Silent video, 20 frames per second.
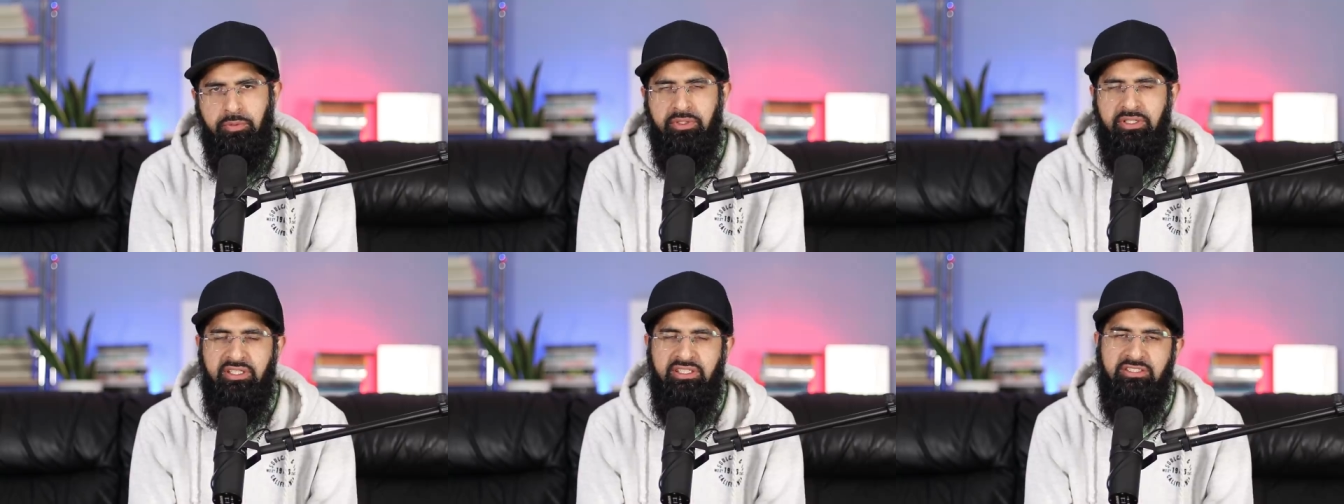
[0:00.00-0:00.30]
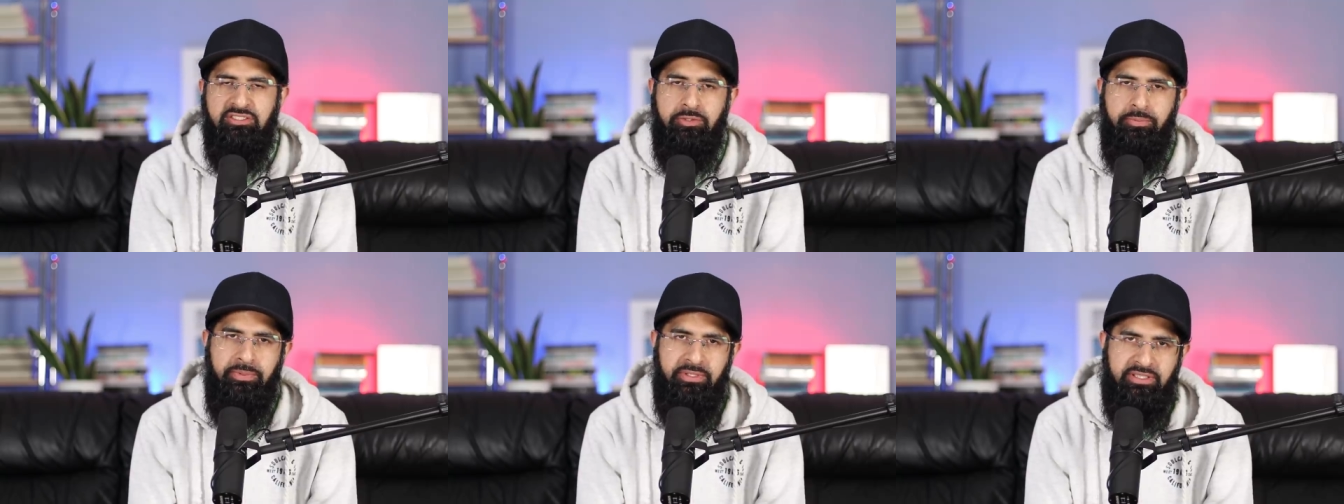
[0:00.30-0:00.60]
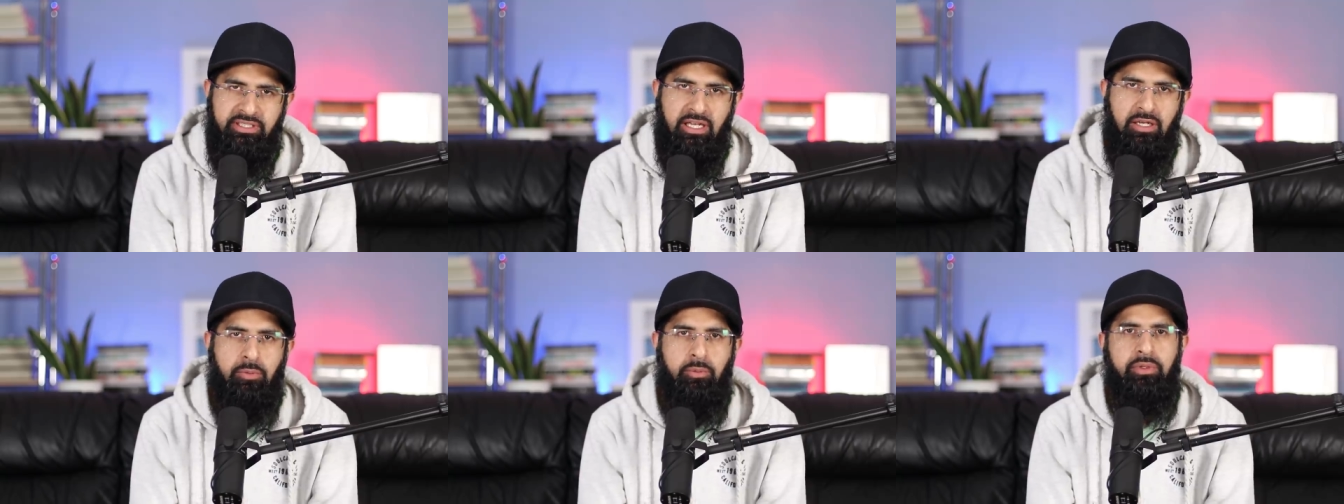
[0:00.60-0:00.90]
what needs to be
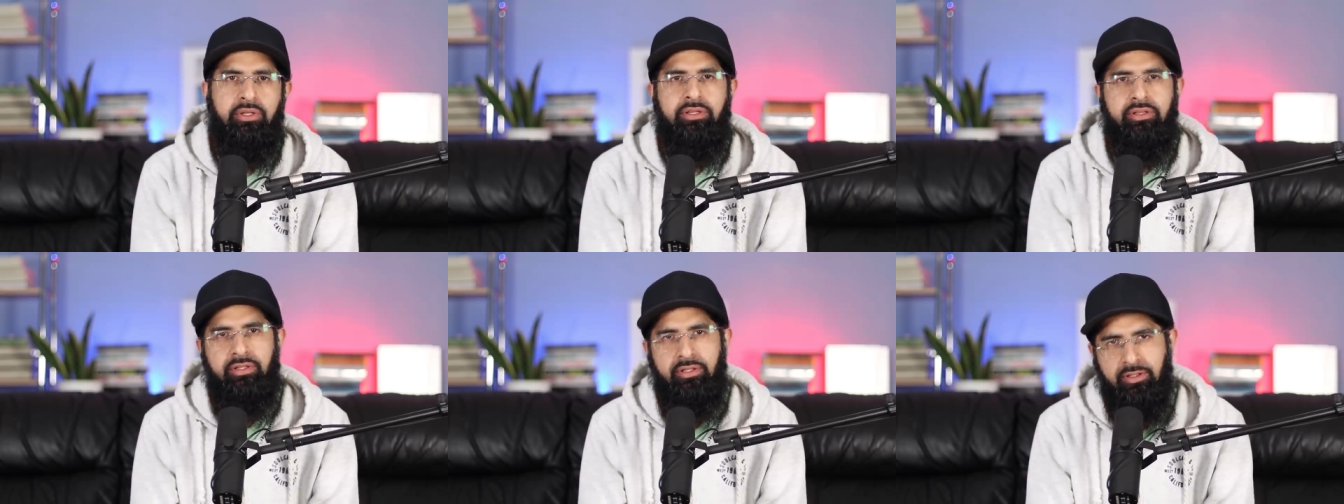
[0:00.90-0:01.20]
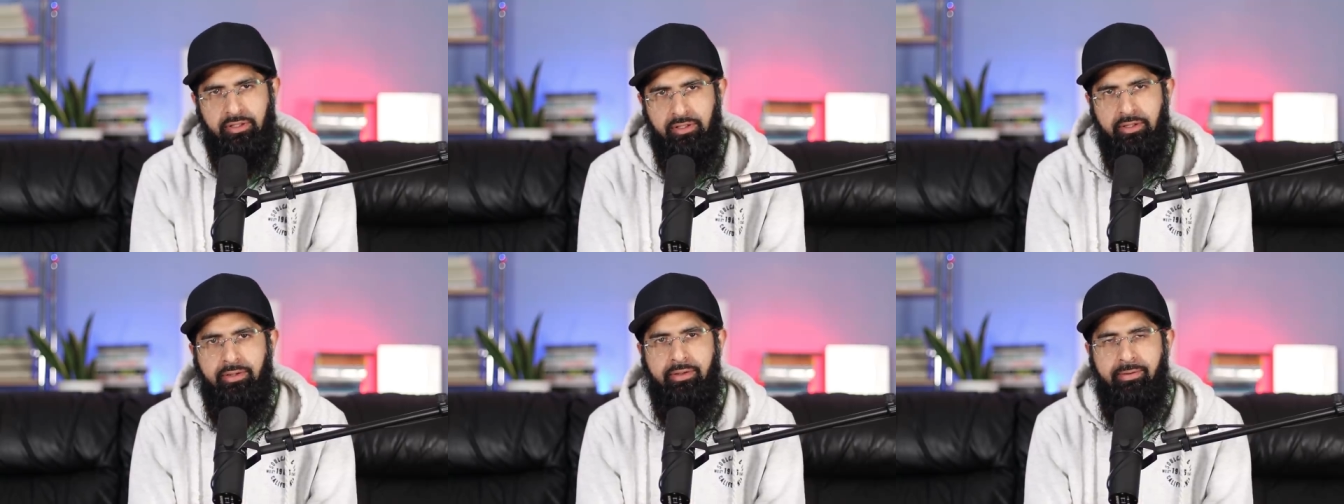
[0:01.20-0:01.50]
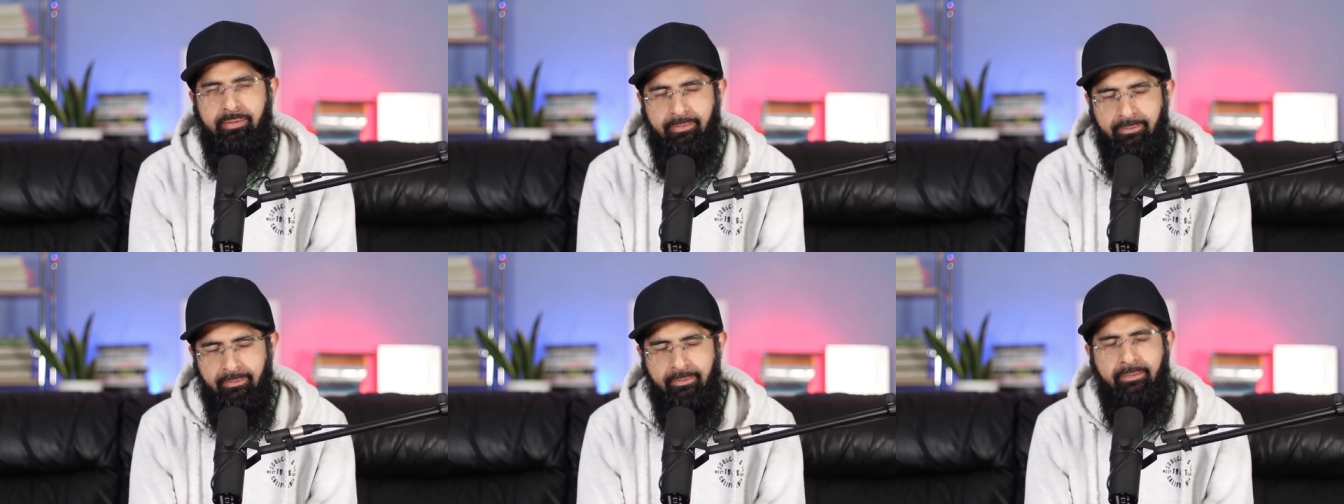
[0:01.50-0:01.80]
dealt with.
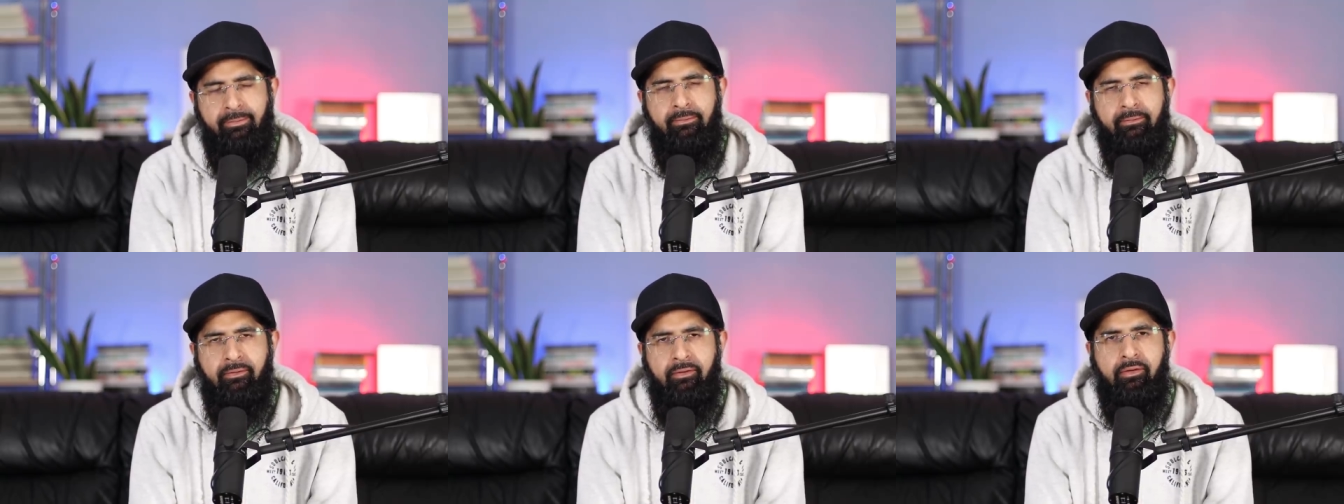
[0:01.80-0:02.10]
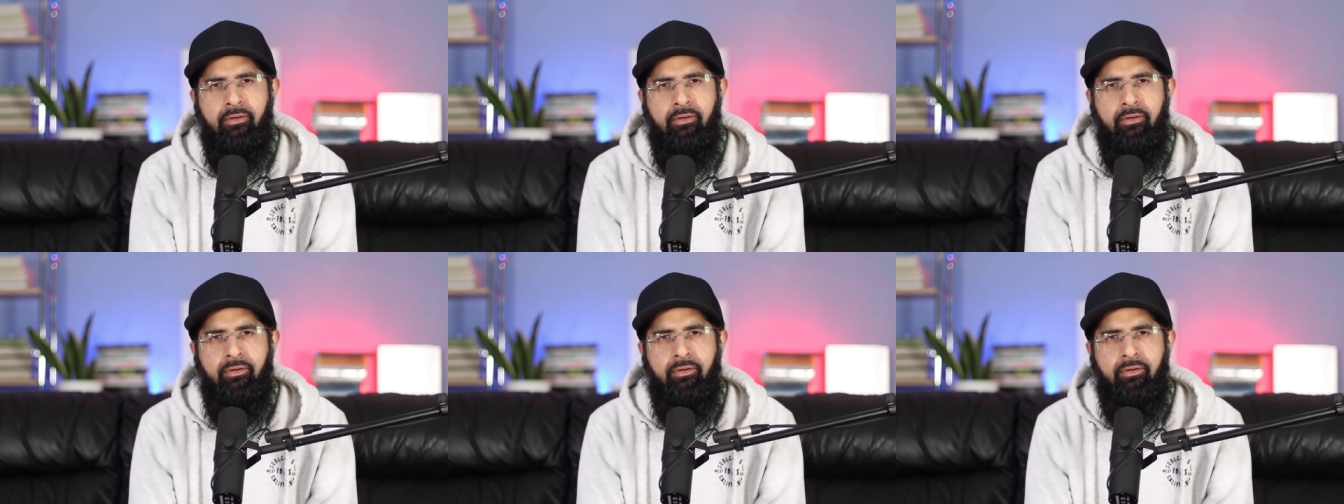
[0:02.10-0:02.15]
Huh?